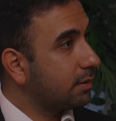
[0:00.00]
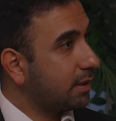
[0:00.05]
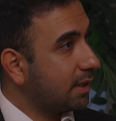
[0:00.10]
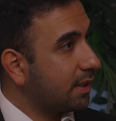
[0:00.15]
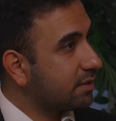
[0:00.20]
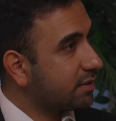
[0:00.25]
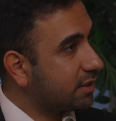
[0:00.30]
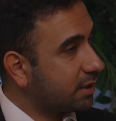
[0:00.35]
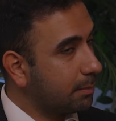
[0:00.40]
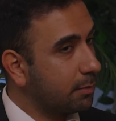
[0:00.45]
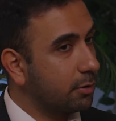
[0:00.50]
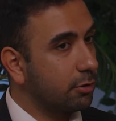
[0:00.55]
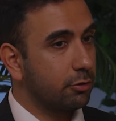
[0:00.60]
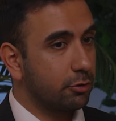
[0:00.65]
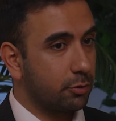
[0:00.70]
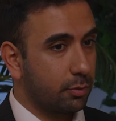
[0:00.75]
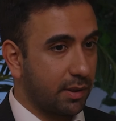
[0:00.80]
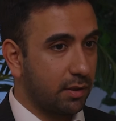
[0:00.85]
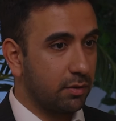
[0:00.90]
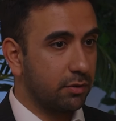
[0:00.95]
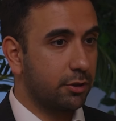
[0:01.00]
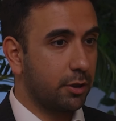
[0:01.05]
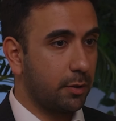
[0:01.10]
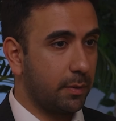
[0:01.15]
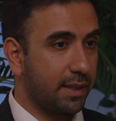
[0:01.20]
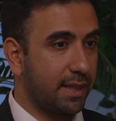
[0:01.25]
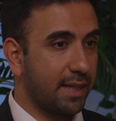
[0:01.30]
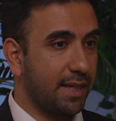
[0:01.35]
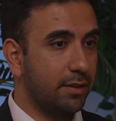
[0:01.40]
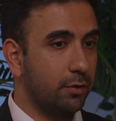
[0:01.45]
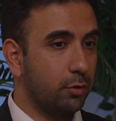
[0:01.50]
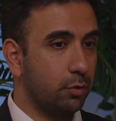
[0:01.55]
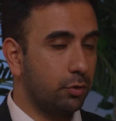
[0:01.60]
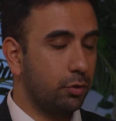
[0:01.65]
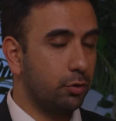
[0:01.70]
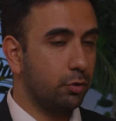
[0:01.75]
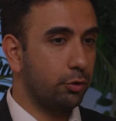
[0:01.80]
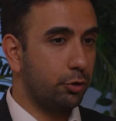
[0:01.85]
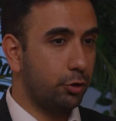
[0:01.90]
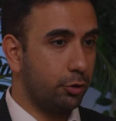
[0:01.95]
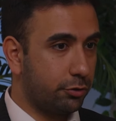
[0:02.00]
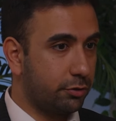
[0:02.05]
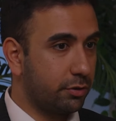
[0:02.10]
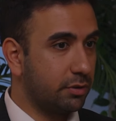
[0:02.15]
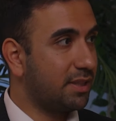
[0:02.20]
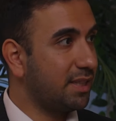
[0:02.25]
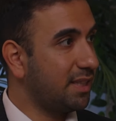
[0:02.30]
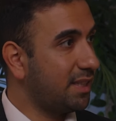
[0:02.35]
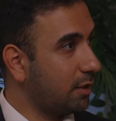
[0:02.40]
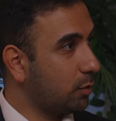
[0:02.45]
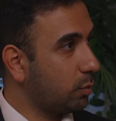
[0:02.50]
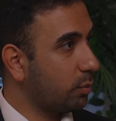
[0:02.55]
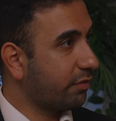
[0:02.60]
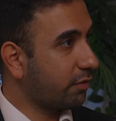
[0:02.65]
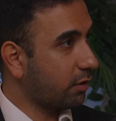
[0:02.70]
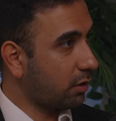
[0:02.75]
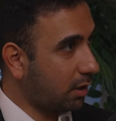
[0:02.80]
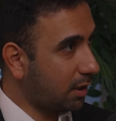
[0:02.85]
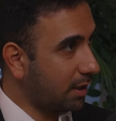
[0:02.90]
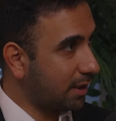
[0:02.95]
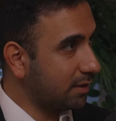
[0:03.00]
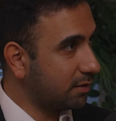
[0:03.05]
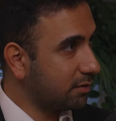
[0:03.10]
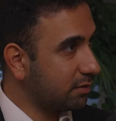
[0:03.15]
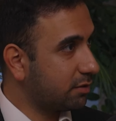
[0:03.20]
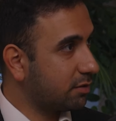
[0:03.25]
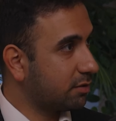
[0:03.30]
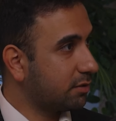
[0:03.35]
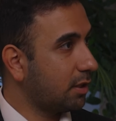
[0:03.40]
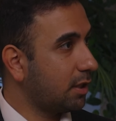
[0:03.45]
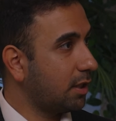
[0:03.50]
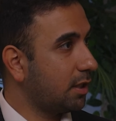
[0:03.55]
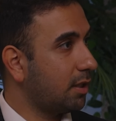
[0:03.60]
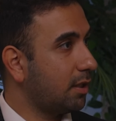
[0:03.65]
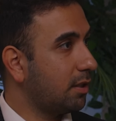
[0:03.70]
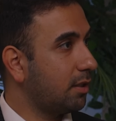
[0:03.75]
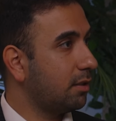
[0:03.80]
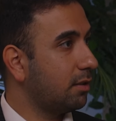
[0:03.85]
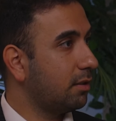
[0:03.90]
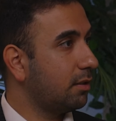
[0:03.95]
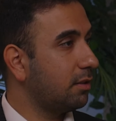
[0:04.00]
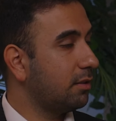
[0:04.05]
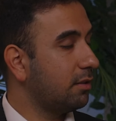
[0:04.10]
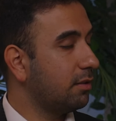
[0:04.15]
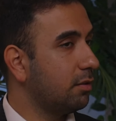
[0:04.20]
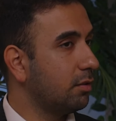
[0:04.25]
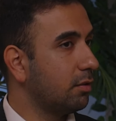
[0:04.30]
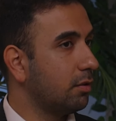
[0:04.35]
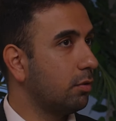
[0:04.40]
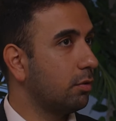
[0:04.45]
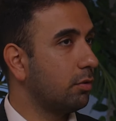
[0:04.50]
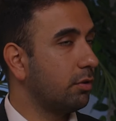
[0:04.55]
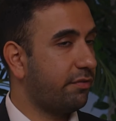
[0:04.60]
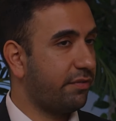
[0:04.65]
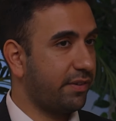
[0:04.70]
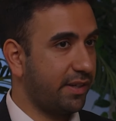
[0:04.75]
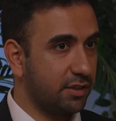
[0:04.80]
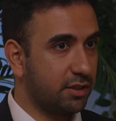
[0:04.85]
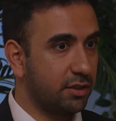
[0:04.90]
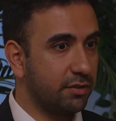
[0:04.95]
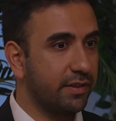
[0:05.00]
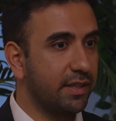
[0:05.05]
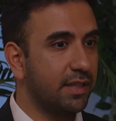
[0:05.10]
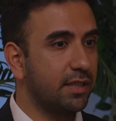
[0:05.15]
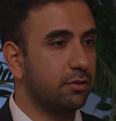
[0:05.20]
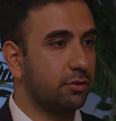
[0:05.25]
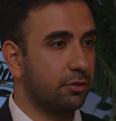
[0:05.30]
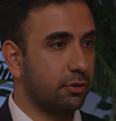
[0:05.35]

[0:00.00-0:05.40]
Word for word: Yeah, similar as well. So again, you're you're used to dealing with clients uh, on on the face of it.